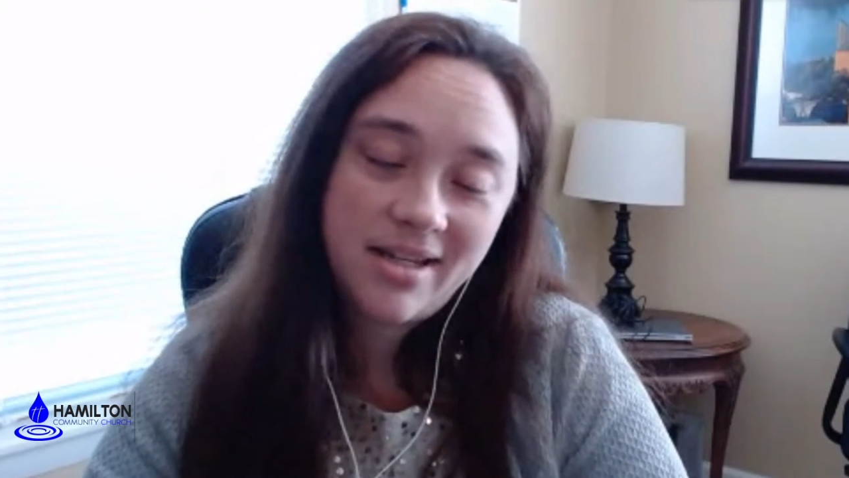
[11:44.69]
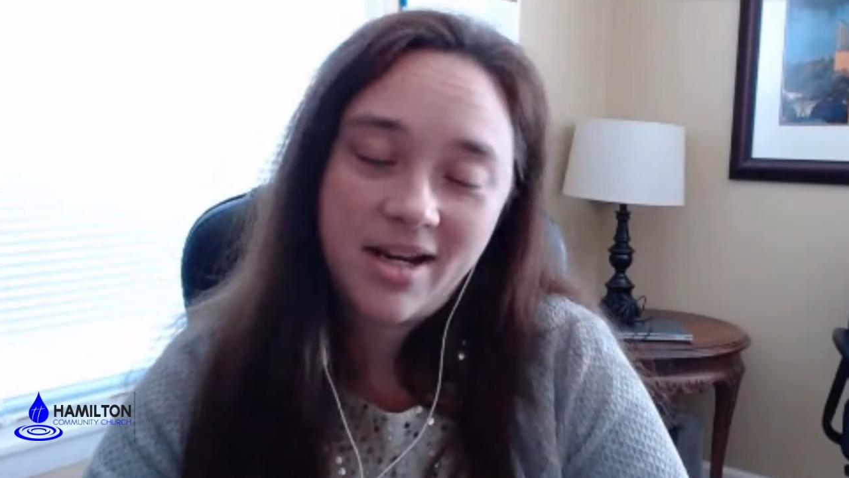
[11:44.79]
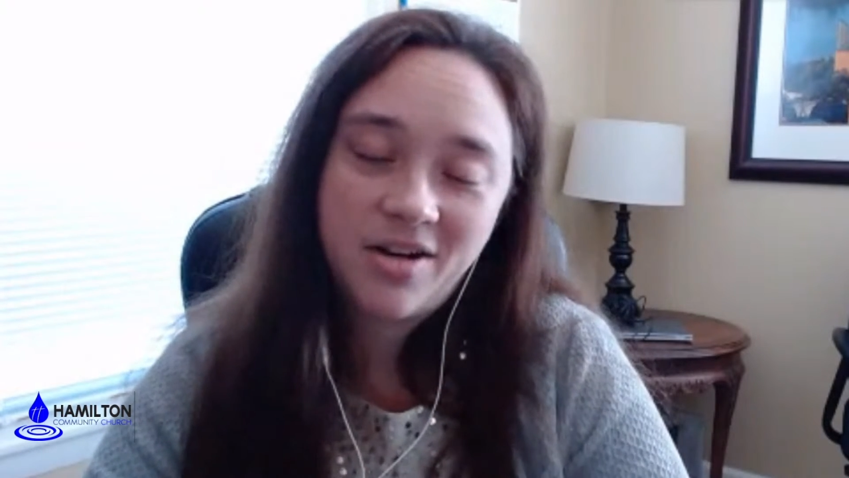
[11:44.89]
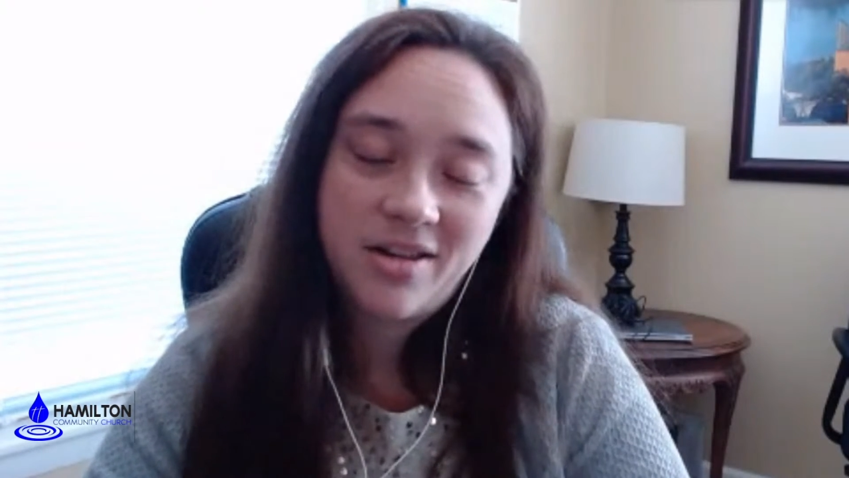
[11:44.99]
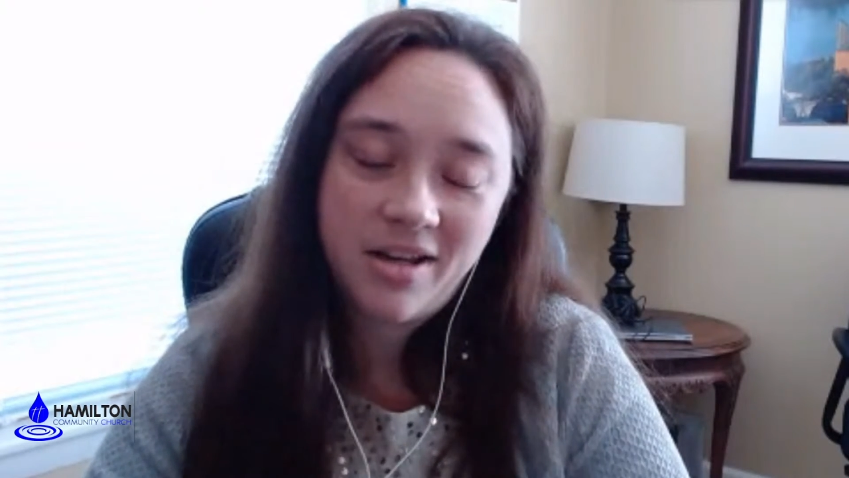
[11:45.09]
to
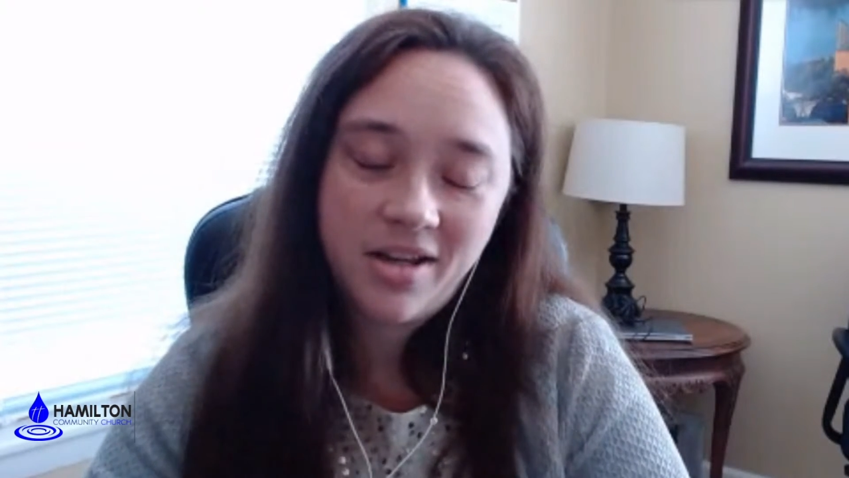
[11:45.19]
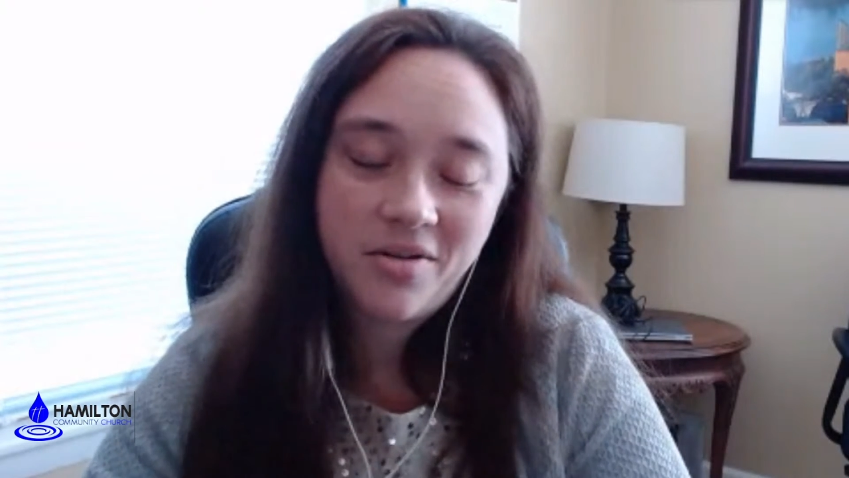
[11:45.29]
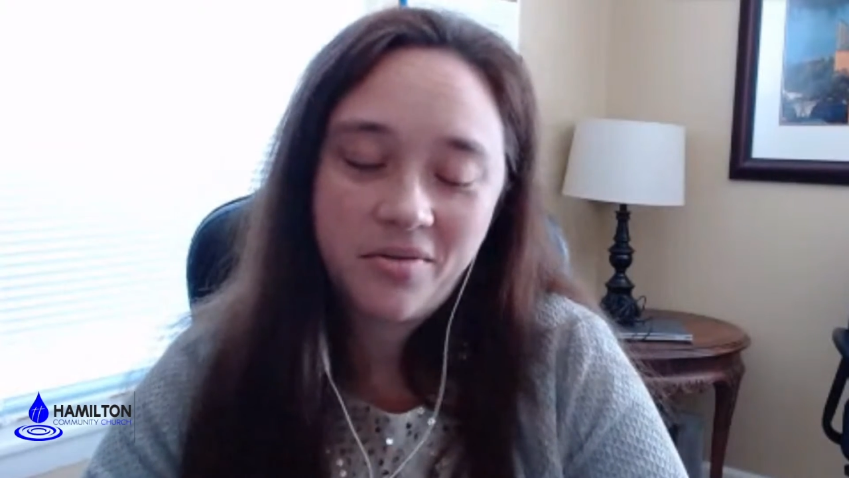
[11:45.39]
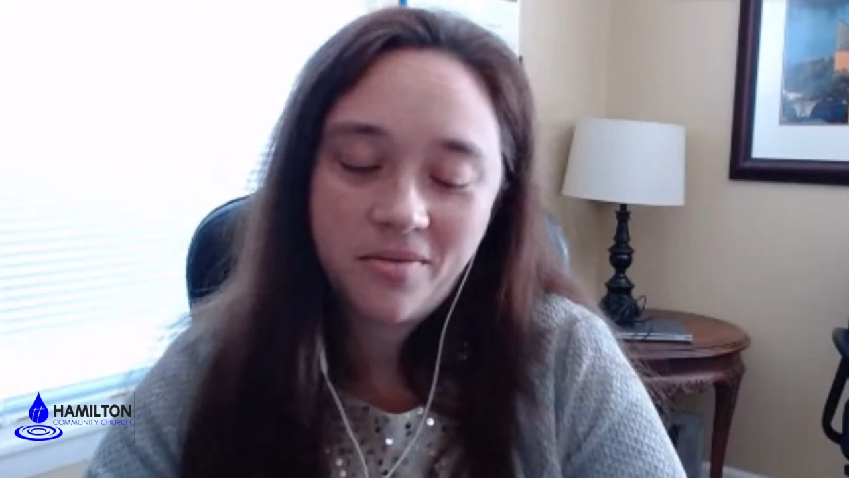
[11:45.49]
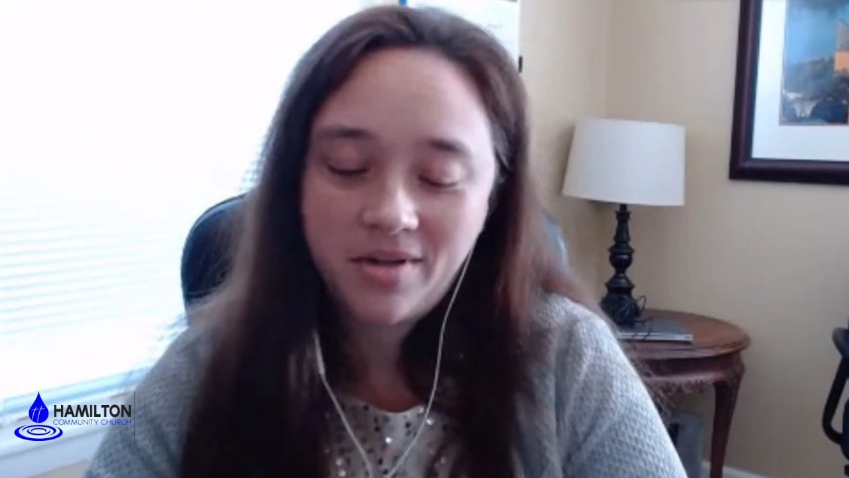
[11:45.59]
hear that
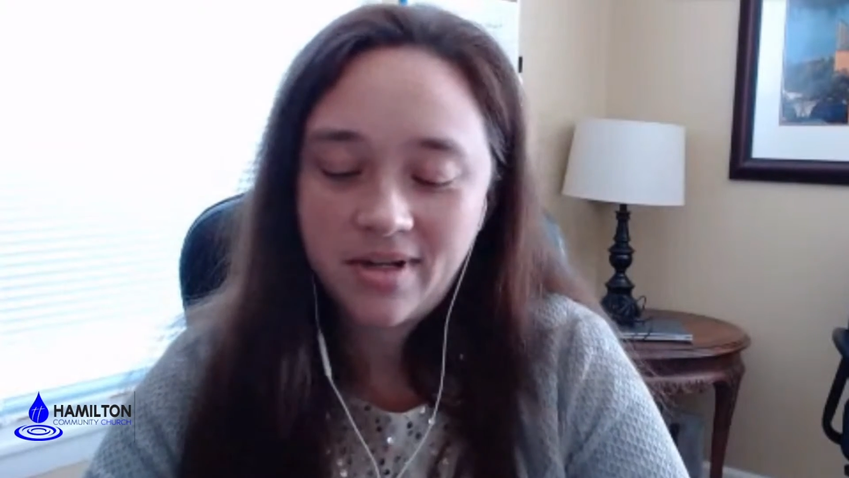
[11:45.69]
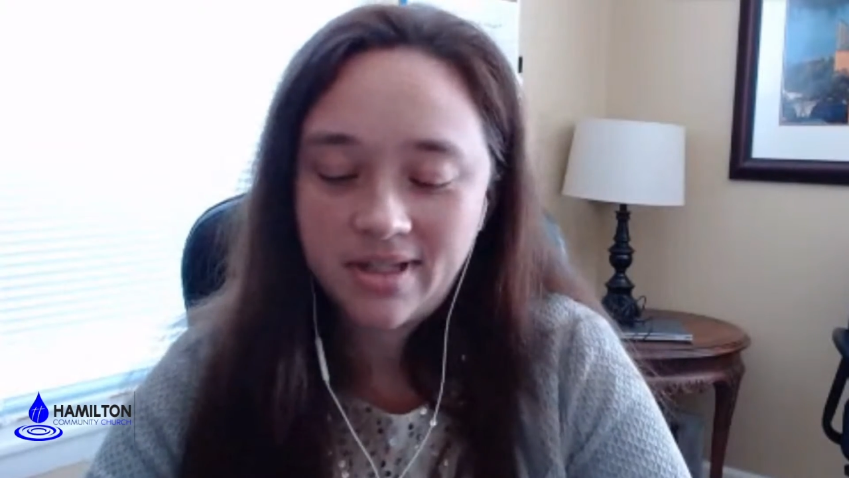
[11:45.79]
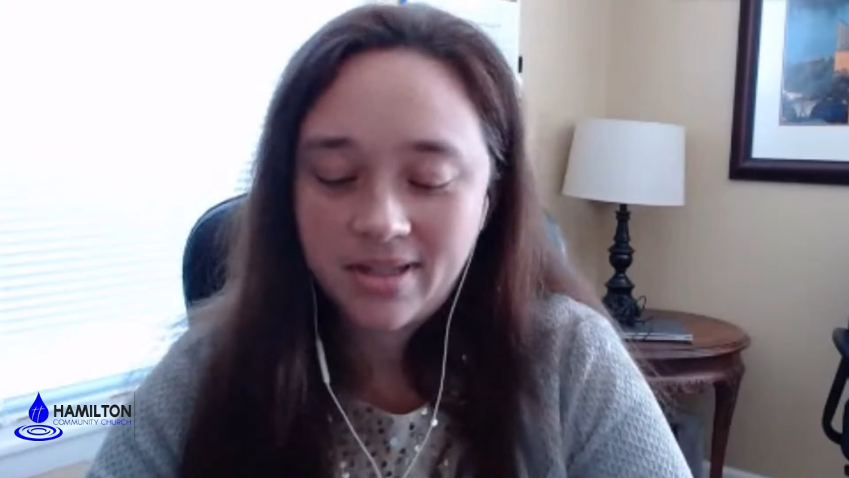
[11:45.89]
you did